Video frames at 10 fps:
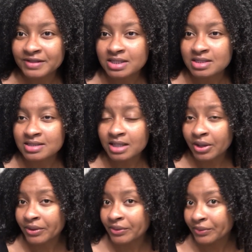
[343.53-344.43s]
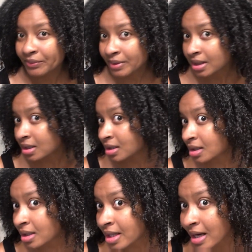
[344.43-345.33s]
So
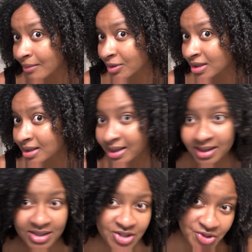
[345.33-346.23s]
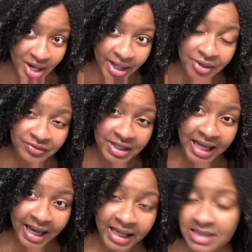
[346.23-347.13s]
I'm gonna let this dry
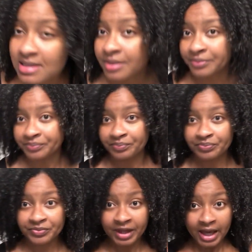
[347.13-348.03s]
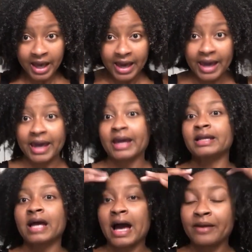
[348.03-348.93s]
overnight
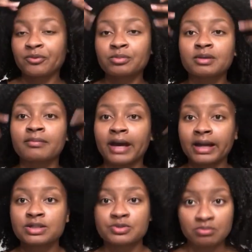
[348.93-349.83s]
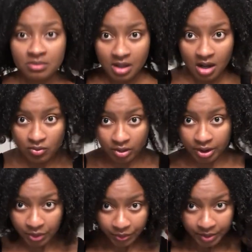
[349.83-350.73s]
and I will be back
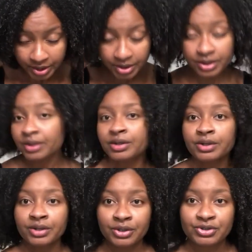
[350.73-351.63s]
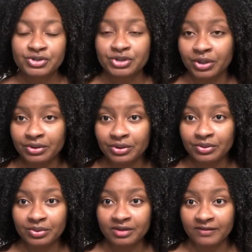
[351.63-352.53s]
tomorrow to show
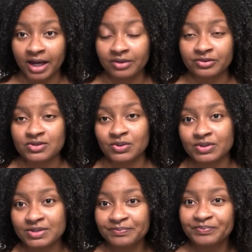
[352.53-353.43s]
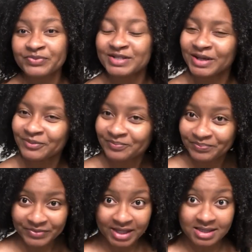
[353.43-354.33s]
you the final results. So
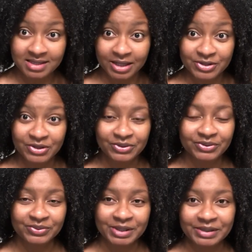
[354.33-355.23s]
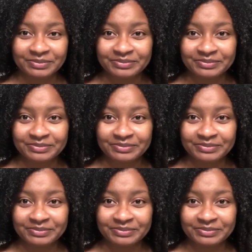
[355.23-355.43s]
stay tuned.